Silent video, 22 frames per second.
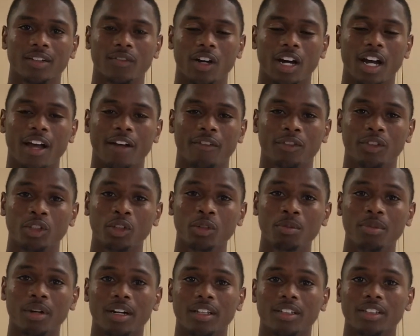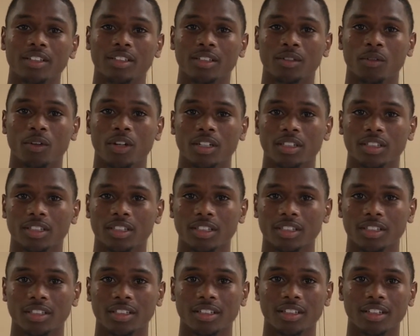Well, I have two brothers and one
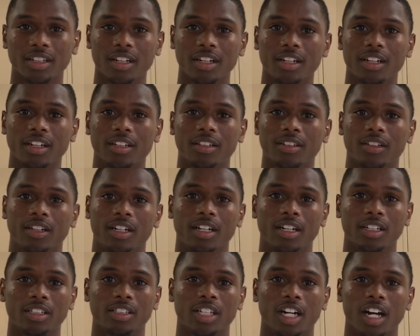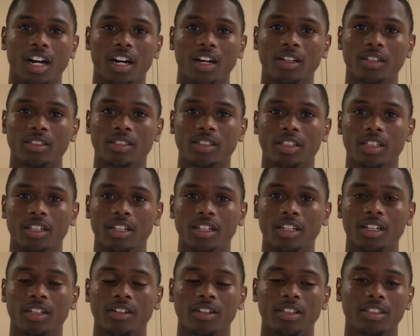sister, uh, Charles,
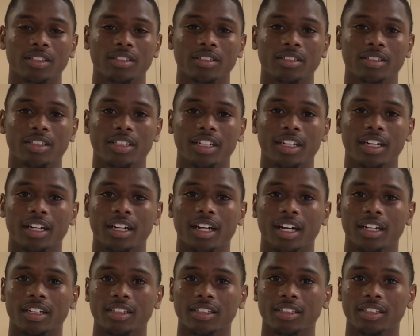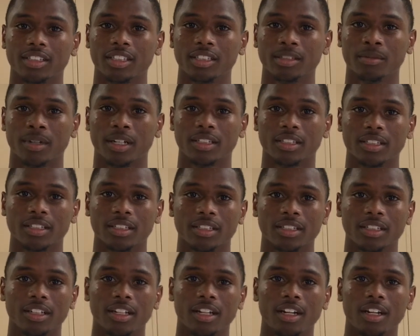Khalil, and Tiriana. She's my
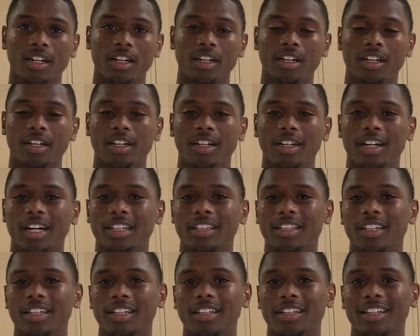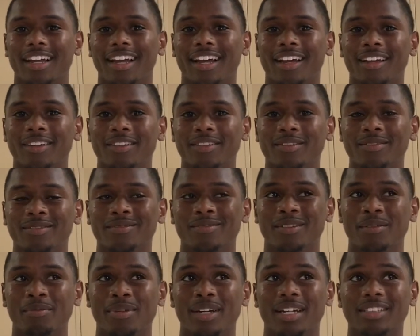sister. Uh, I think that
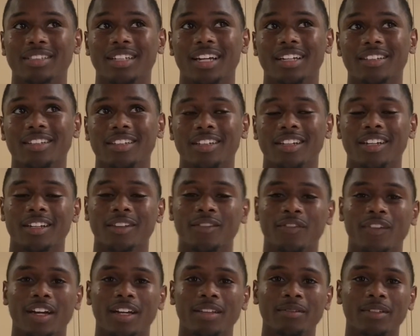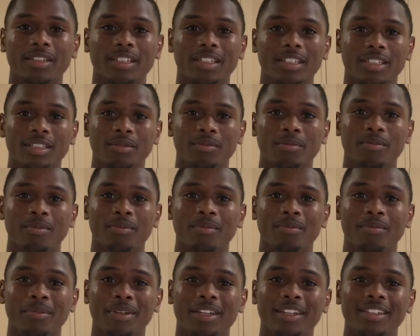the best athlete in the family is
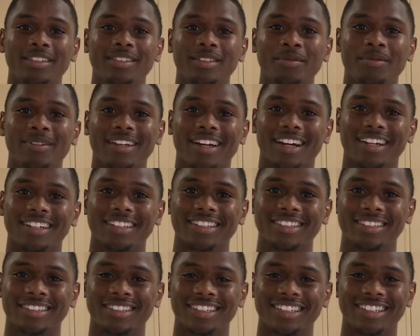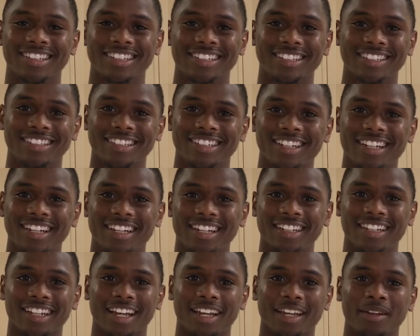me, to be honest, because
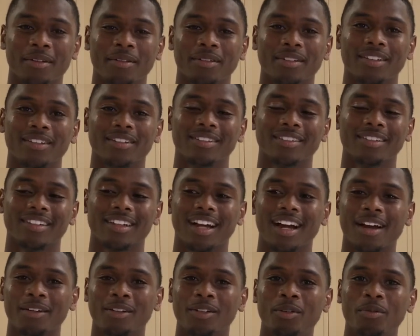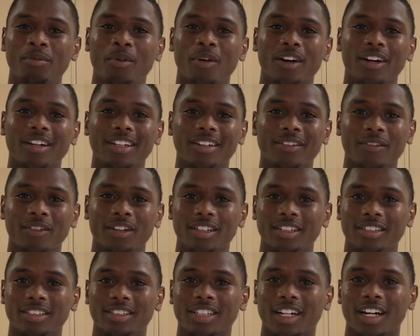like I do more than
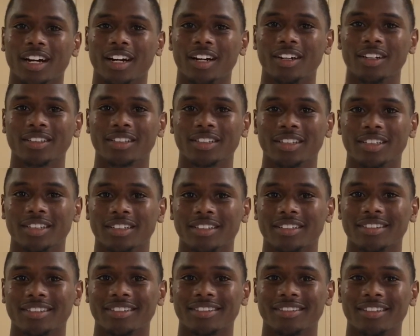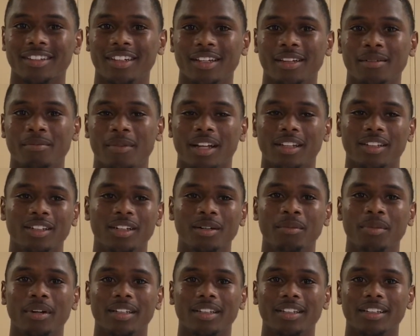what Charles and my
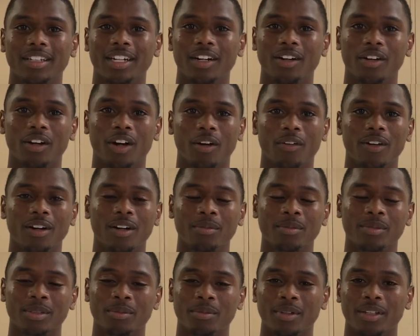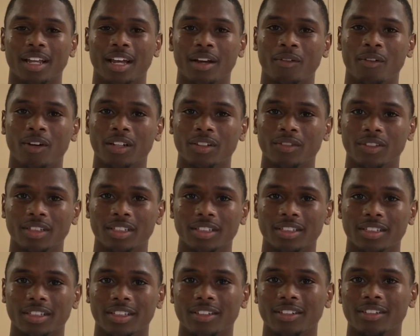little brother gonna grow up to be like one of
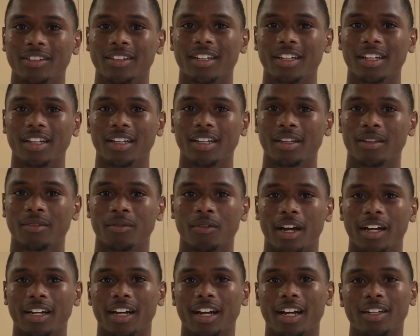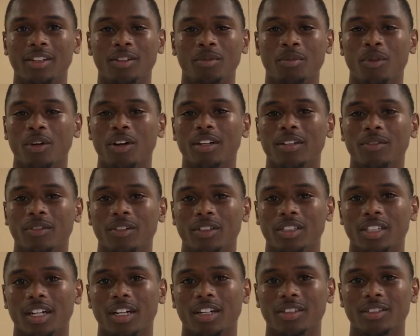us. So right now I do more than what
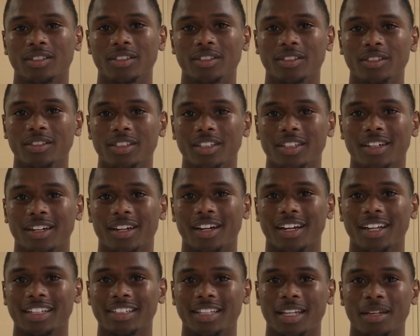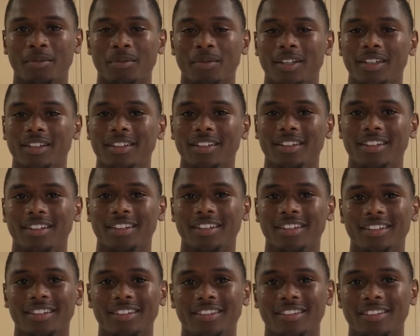Charles do, so I say me.
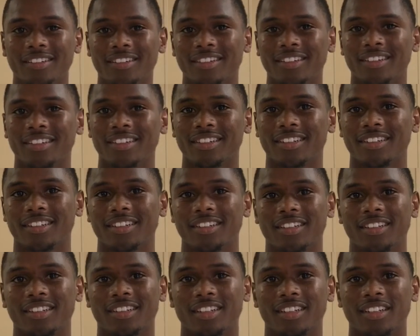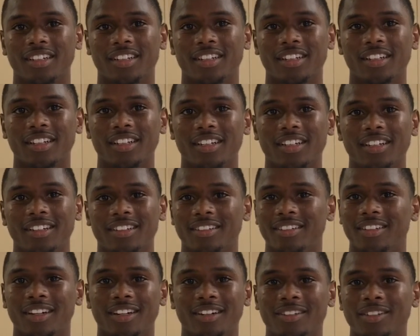Would Charles agree with that?
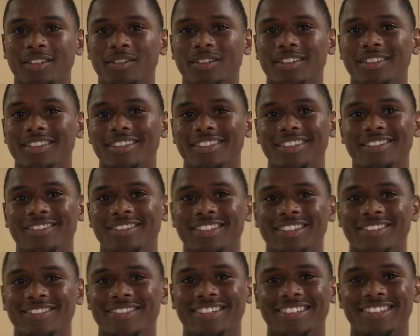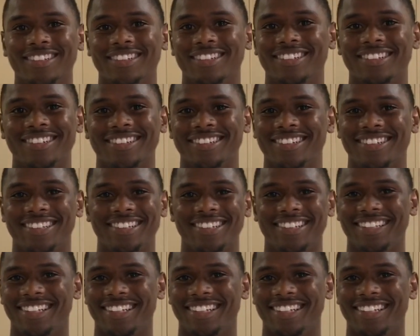No, he wouldn't. He wouldn't really.